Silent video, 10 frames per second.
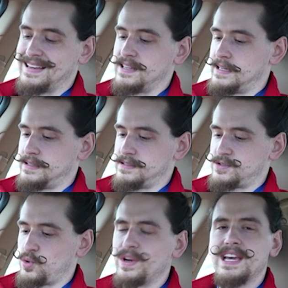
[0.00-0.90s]

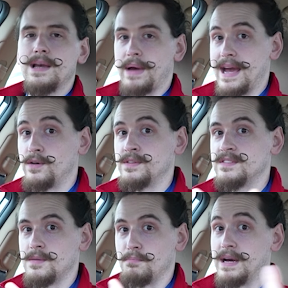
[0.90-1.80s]
it's 28
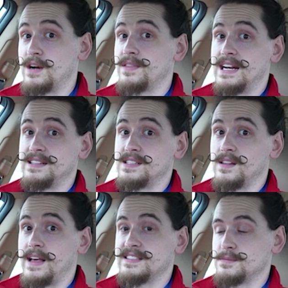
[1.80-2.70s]
pounds better than I did to
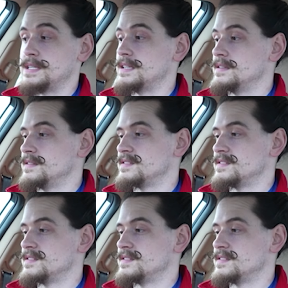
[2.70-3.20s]
the last meet.